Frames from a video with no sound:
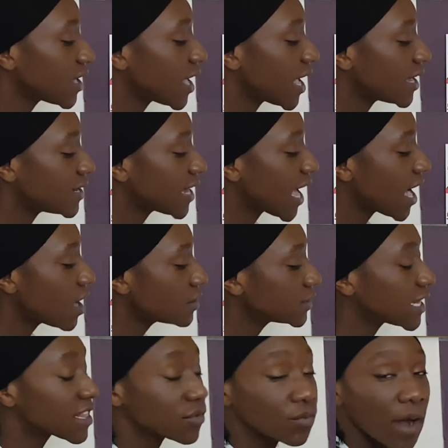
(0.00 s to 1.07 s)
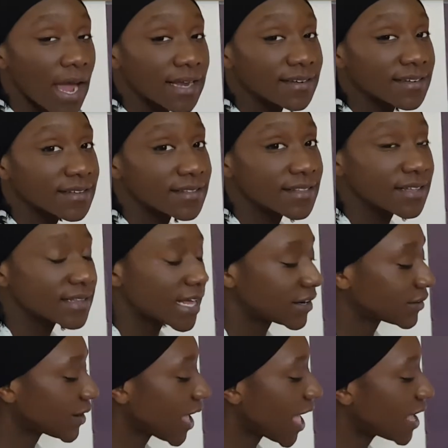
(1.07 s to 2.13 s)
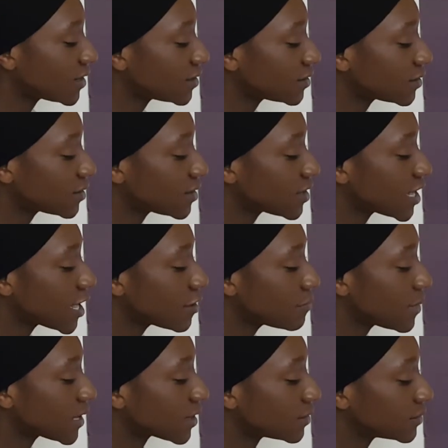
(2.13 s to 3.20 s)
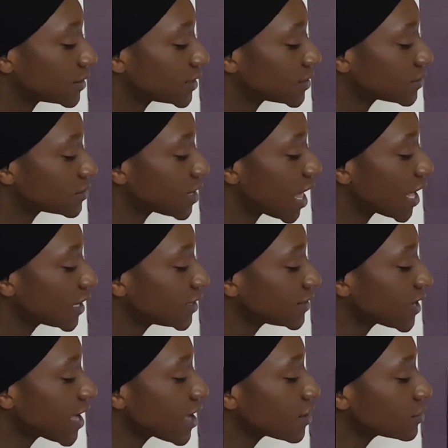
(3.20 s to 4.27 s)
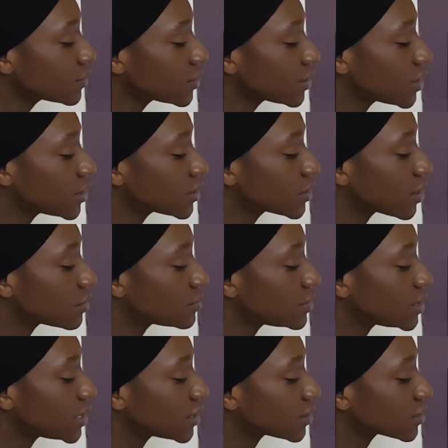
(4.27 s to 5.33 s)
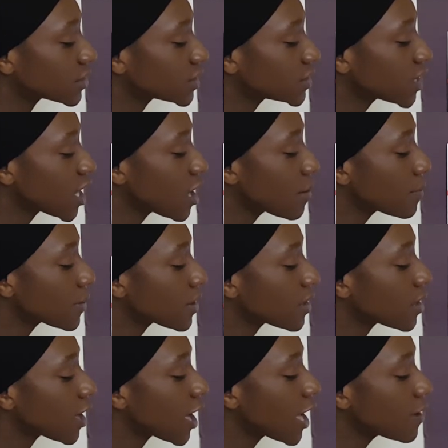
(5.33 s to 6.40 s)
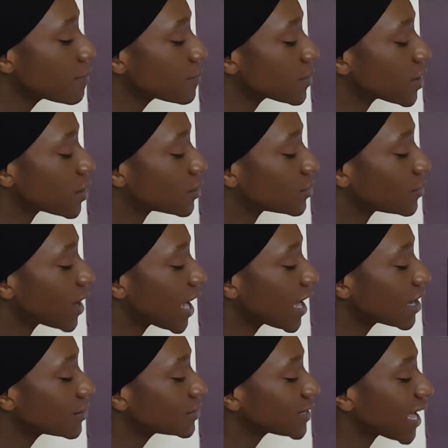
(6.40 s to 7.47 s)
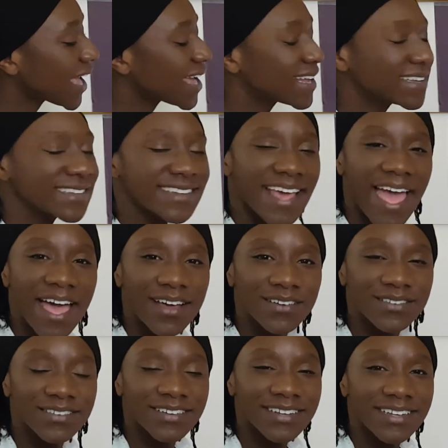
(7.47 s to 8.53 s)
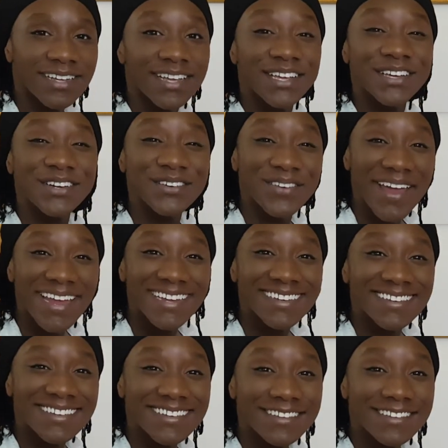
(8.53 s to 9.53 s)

And now let's write the letter N. Make a little line down. Go near the top, up, around, and down. Great.